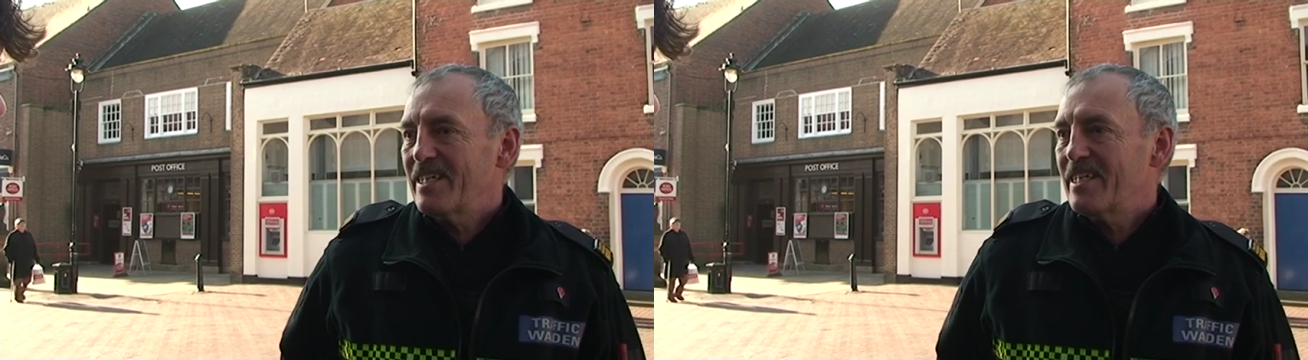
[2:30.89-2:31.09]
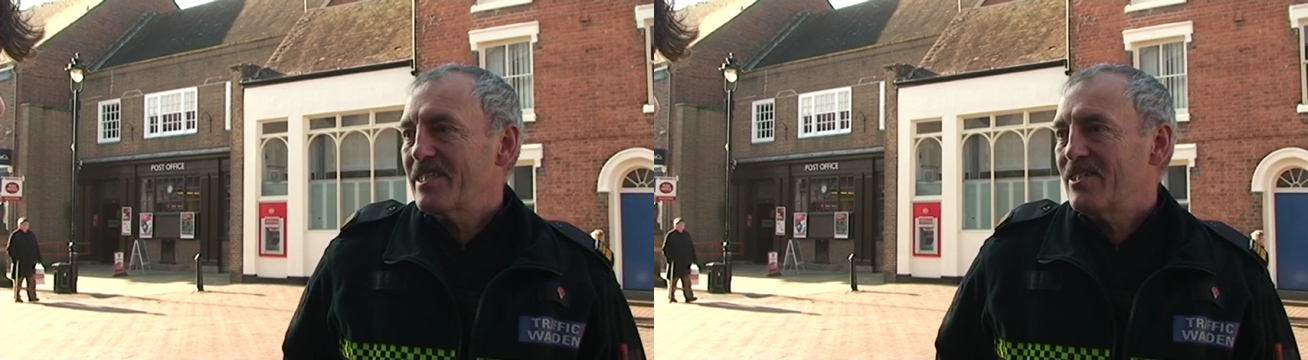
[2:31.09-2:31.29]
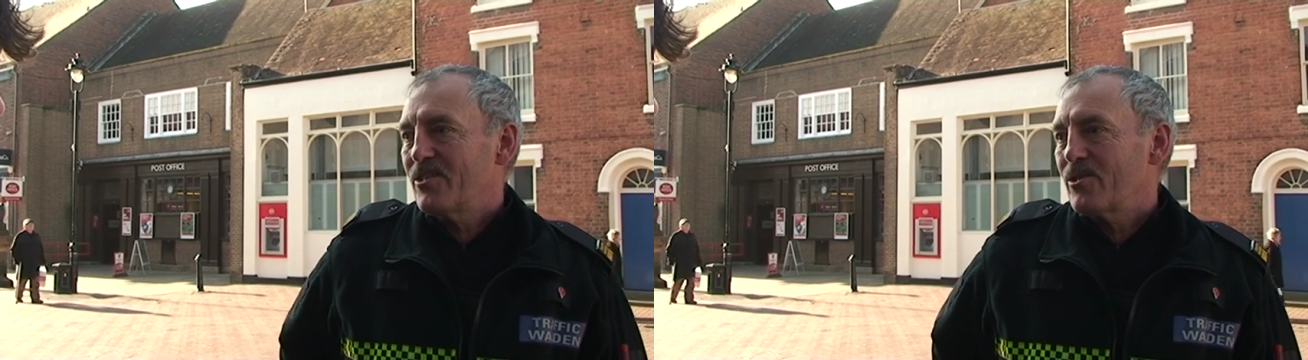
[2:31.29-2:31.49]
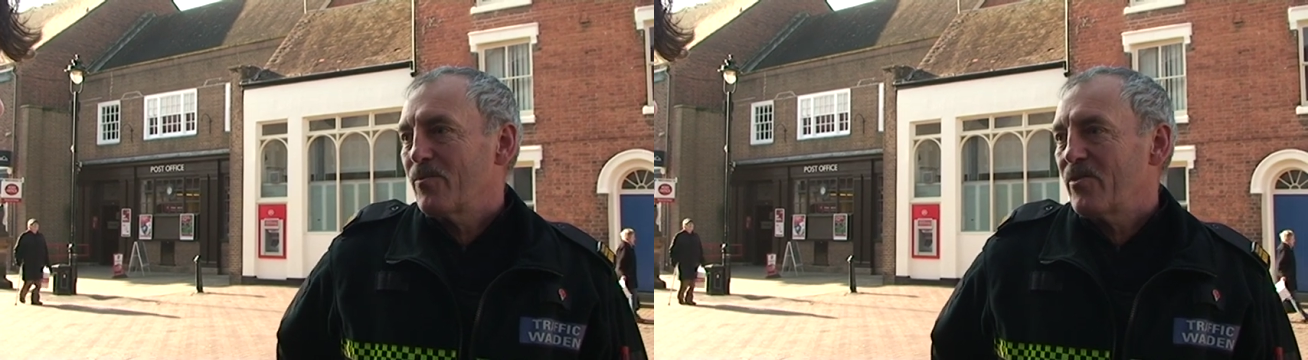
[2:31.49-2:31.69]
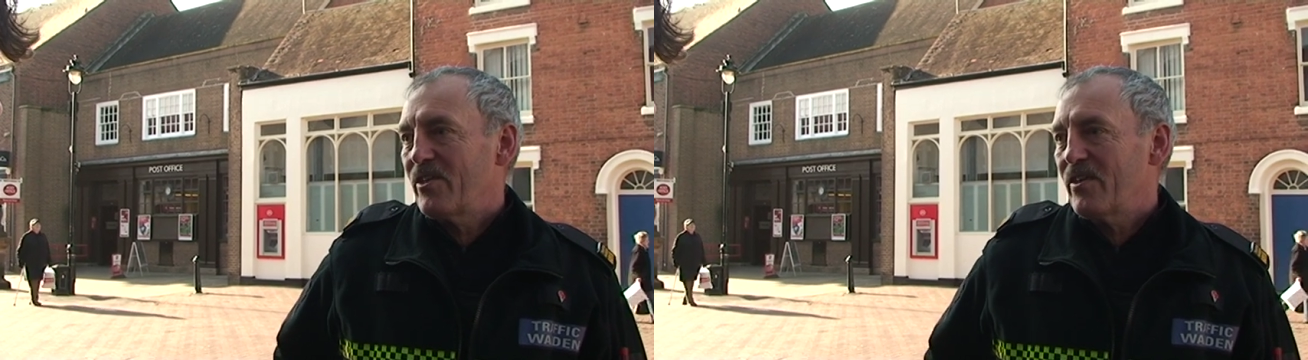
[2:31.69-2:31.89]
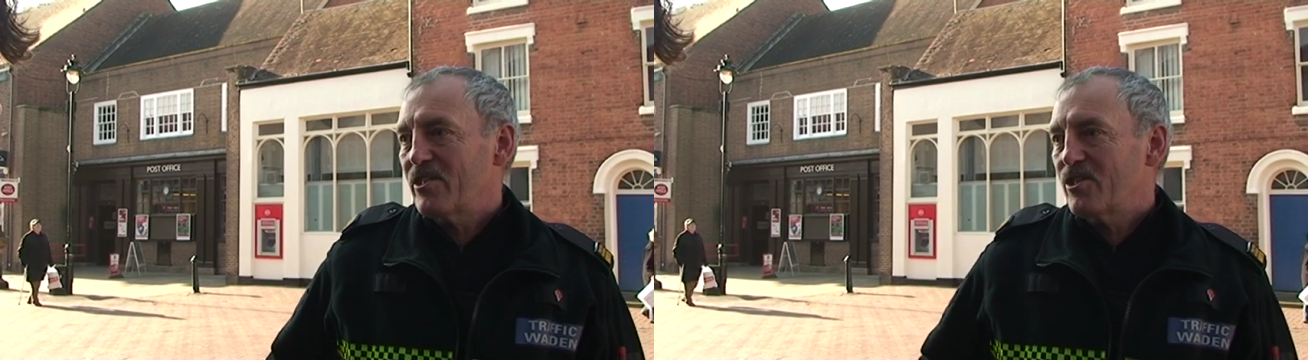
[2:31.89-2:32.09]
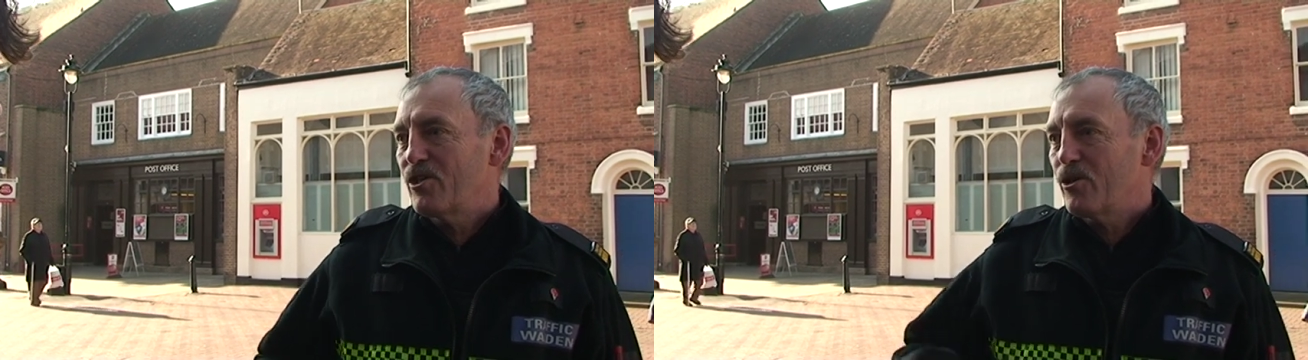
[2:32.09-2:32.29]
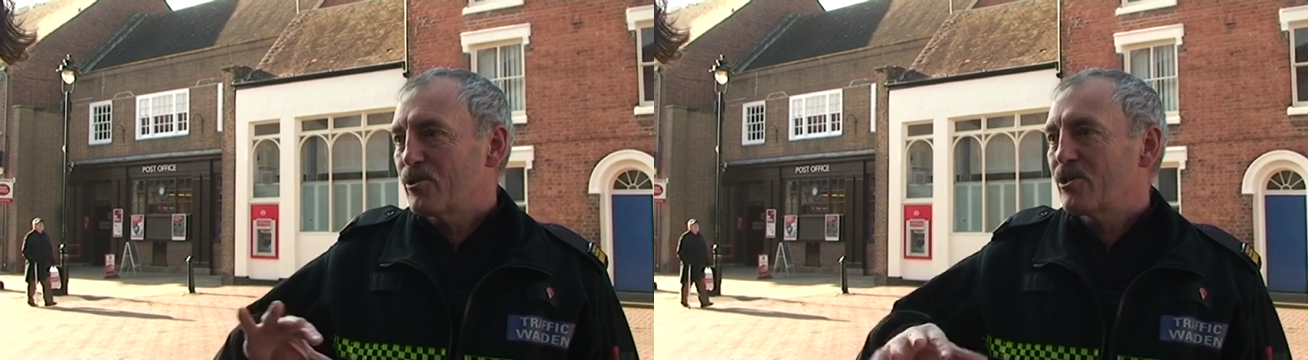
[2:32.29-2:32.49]
It isn't something that's
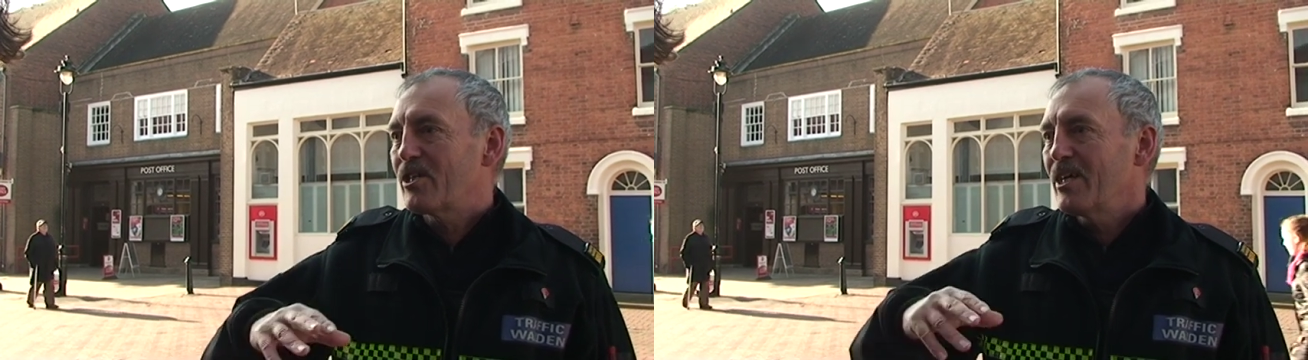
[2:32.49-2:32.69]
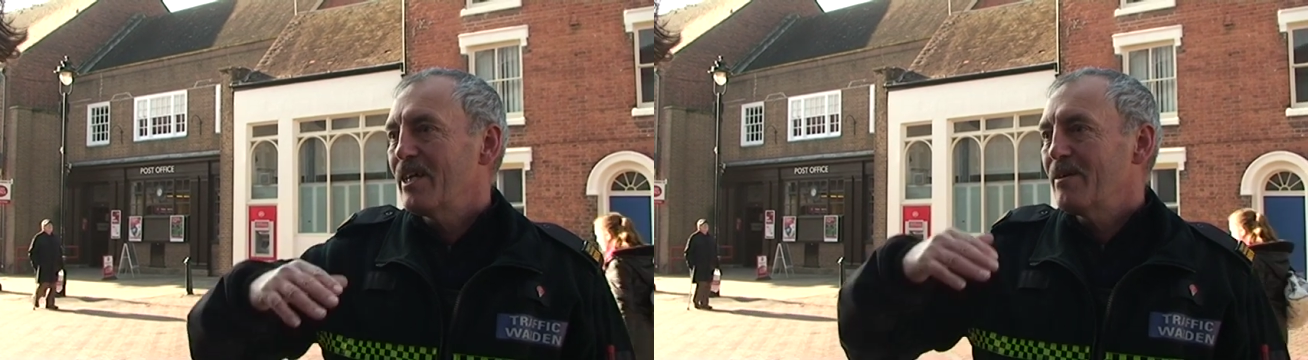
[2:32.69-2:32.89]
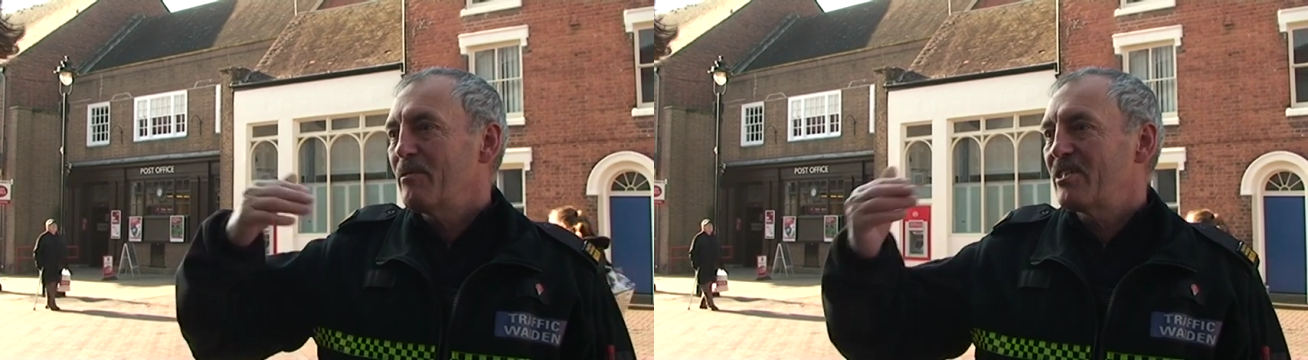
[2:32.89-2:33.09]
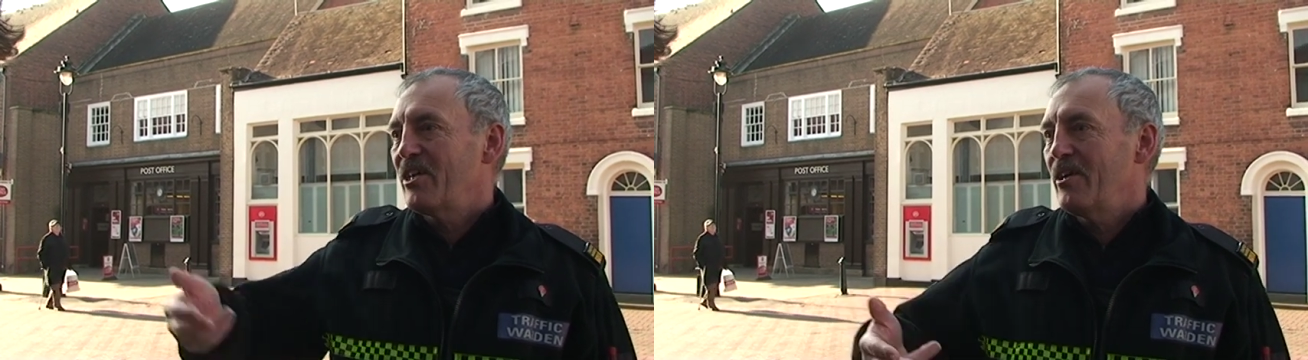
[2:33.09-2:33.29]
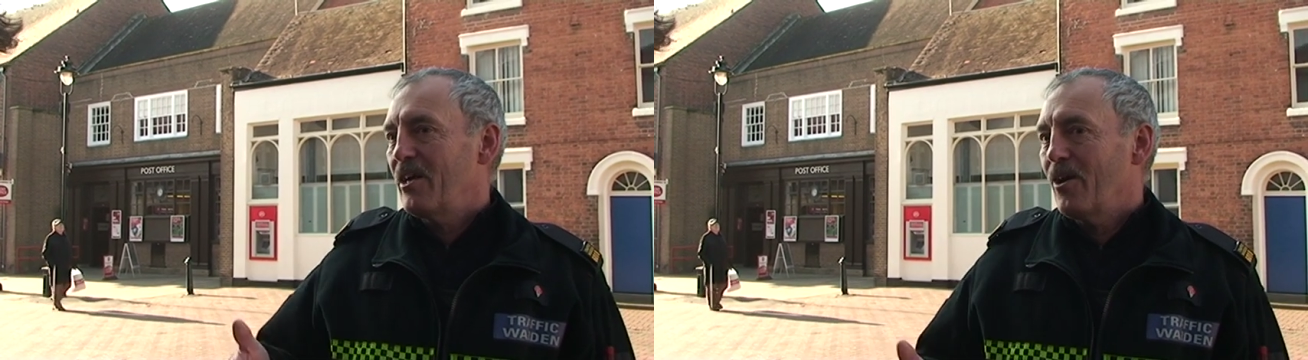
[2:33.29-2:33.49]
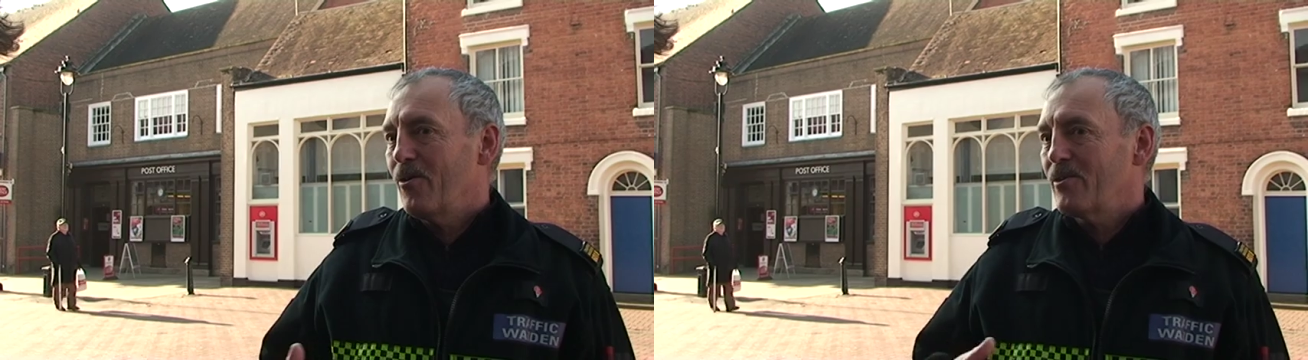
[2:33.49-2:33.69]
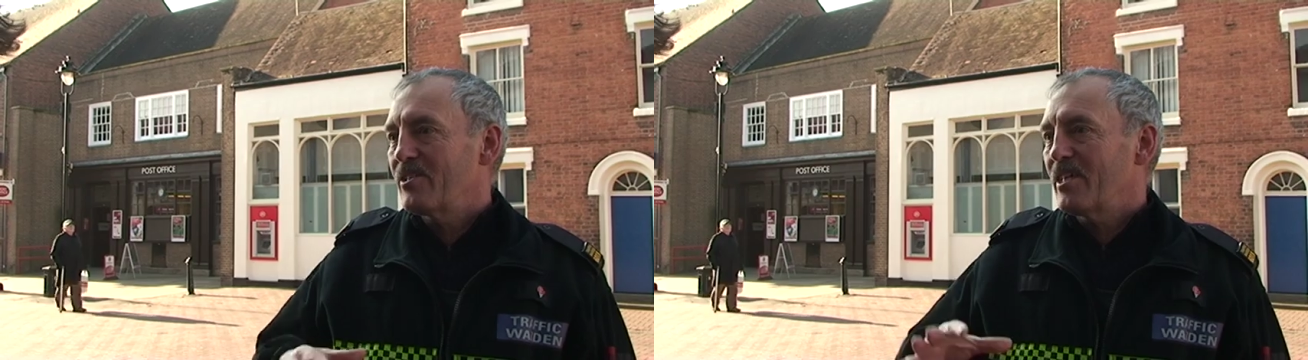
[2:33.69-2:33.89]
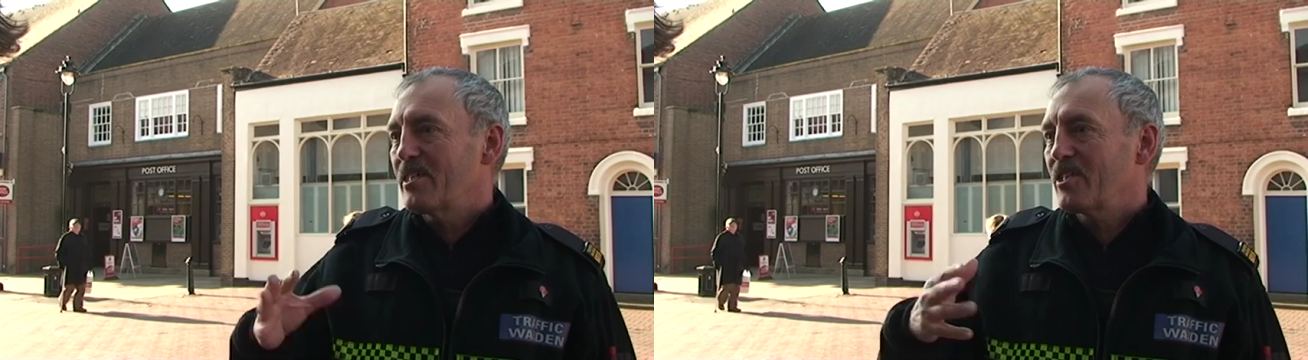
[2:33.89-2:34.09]
just
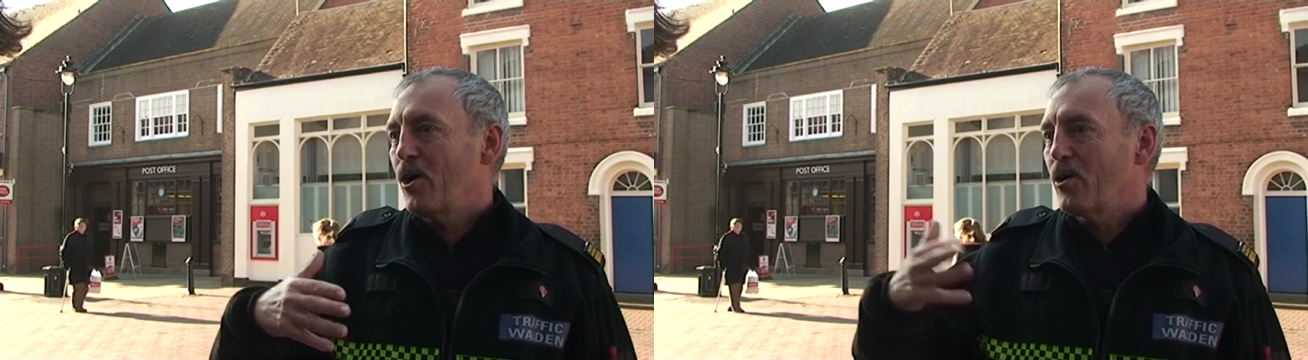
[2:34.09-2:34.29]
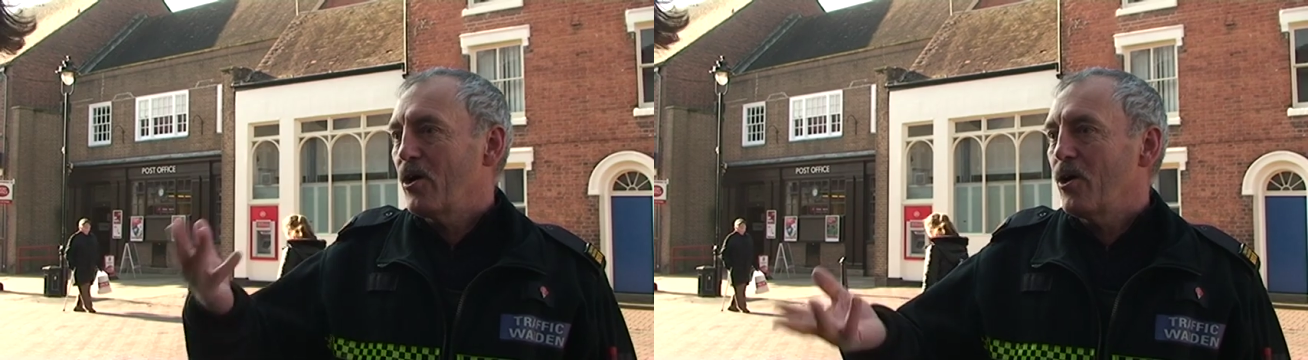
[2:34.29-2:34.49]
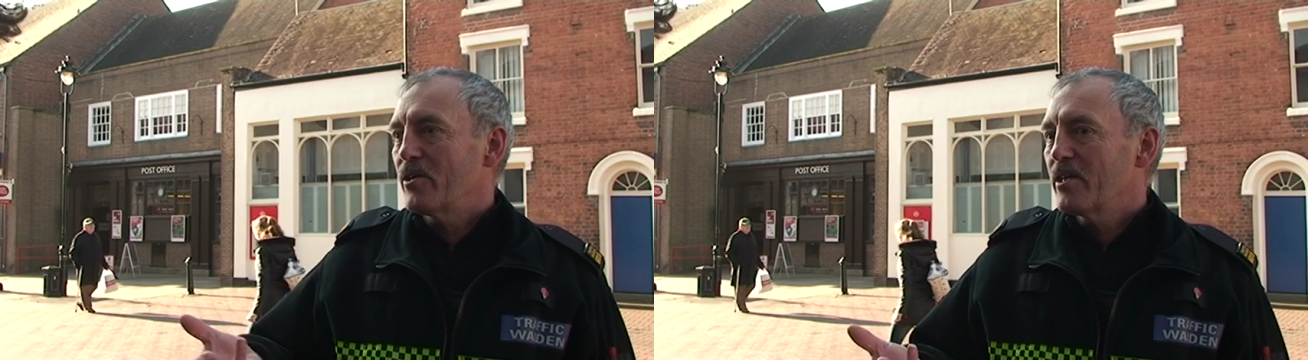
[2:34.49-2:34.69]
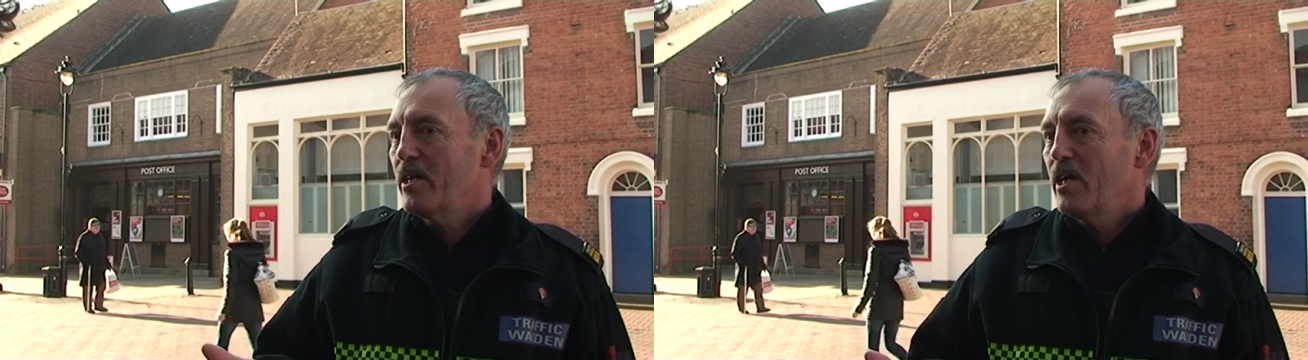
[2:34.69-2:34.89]
materialised, it's gone on